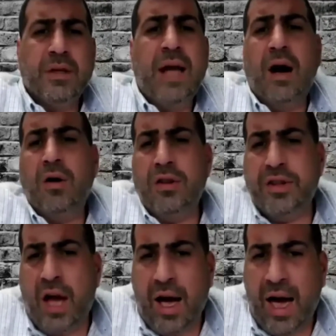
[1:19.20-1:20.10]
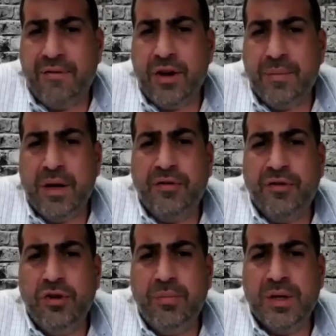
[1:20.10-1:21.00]
Now, have there been a
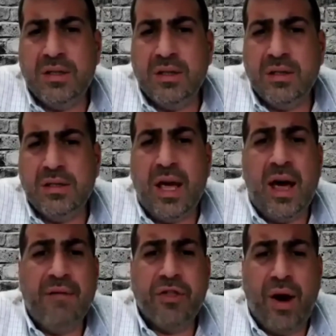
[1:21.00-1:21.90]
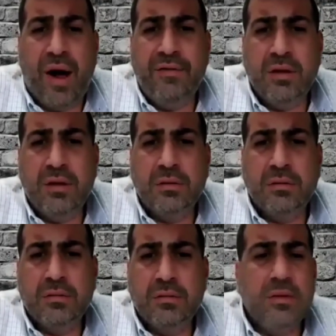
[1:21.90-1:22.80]
few businesses that have thrived?
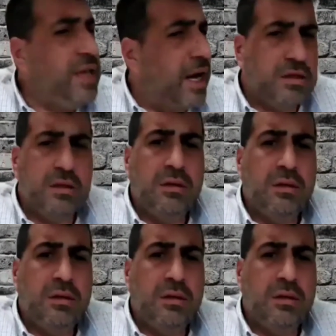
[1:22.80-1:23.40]
Yes.